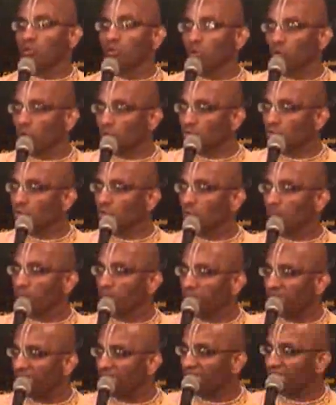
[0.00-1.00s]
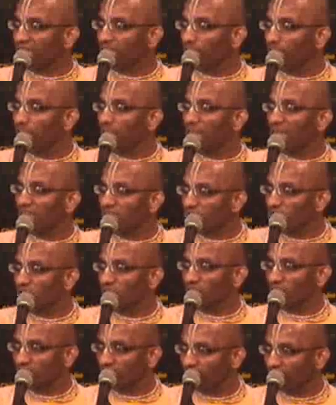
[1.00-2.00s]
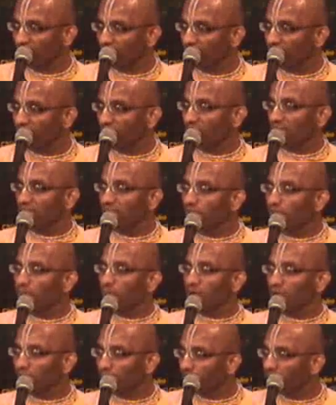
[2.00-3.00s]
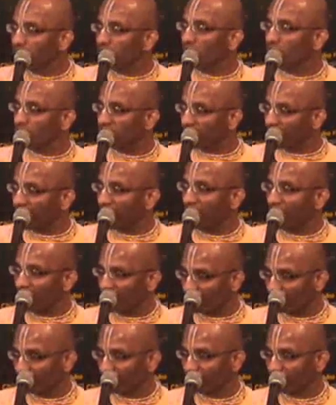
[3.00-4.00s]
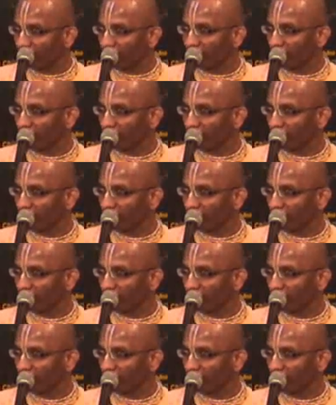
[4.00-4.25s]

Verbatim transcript: Those who make pleasure the purpose of their life,